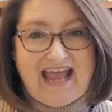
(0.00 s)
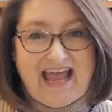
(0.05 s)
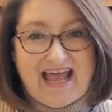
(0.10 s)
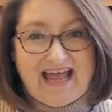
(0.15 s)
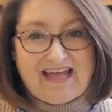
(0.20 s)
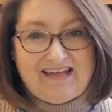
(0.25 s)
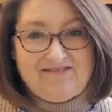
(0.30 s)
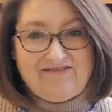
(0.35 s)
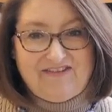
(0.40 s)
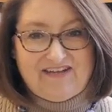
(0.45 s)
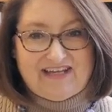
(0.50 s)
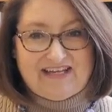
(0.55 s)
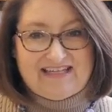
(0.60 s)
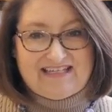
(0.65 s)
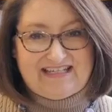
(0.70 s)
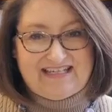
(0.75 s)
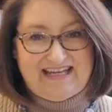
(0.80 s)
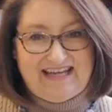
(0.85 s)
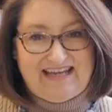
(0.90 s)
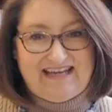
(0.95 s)

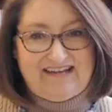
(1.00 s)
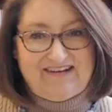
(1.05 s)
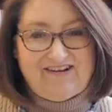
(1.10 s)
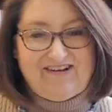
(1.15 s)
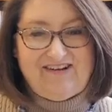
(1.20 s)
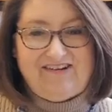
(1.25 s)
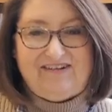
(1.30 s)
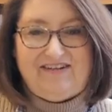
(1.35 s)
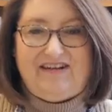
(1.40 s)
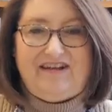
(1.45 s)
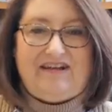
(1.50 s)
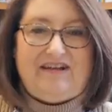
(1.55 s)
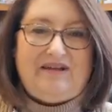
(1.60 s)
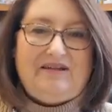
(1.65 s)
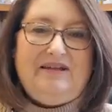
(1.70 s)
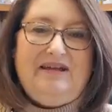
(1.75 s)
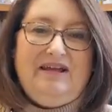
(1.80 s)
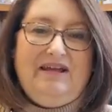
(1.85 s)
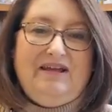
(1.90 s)
Advent here uh,